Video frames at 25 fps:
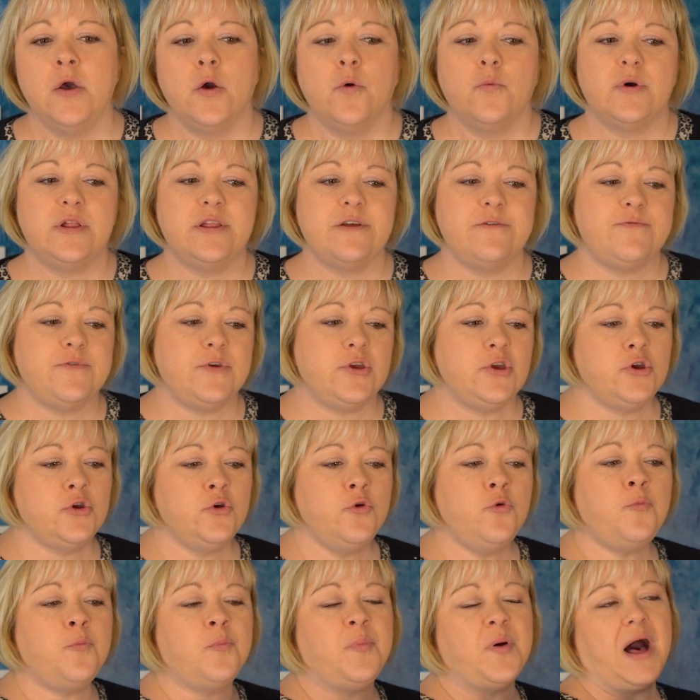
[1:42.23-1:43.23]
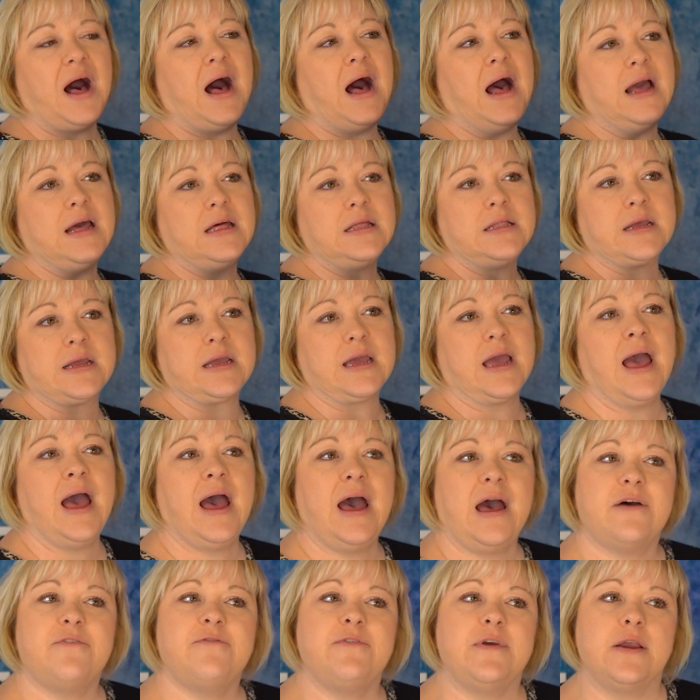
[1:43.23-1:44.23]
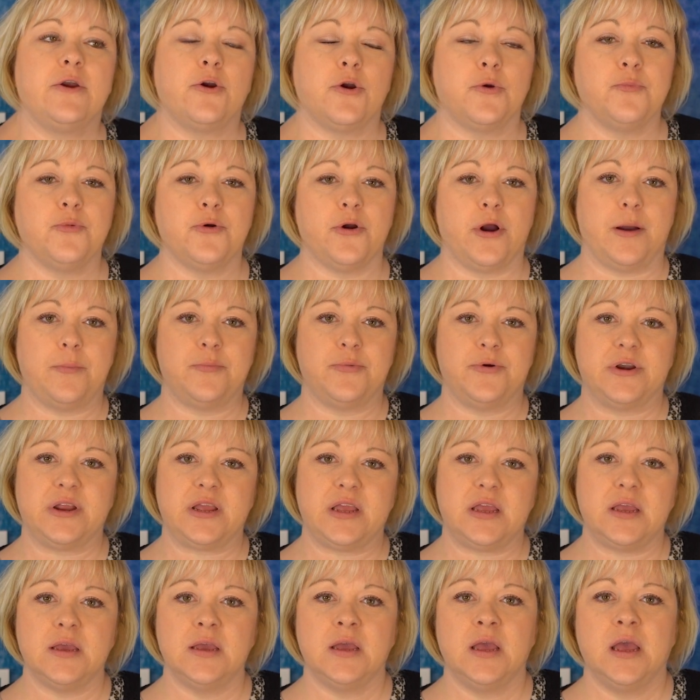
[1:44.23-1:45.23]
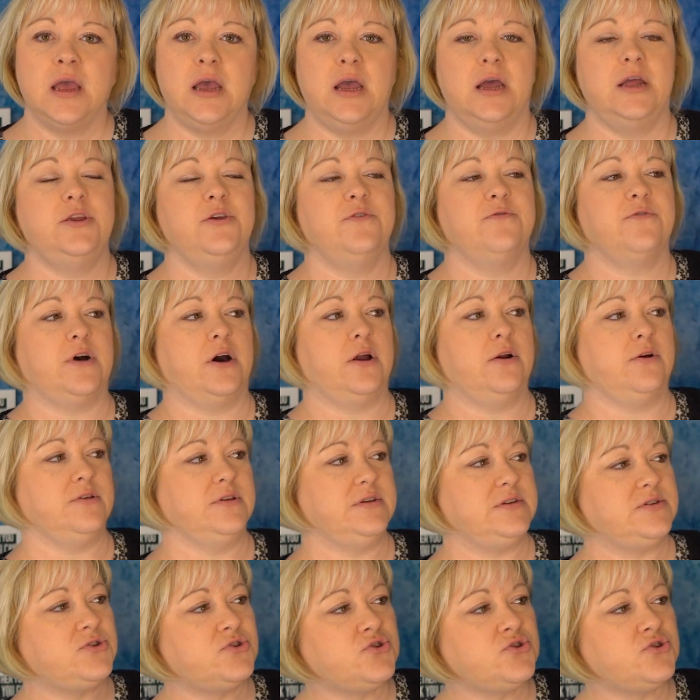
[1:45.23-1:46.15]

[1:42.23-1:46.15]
Well, if you buy like a half acre property and you've got all these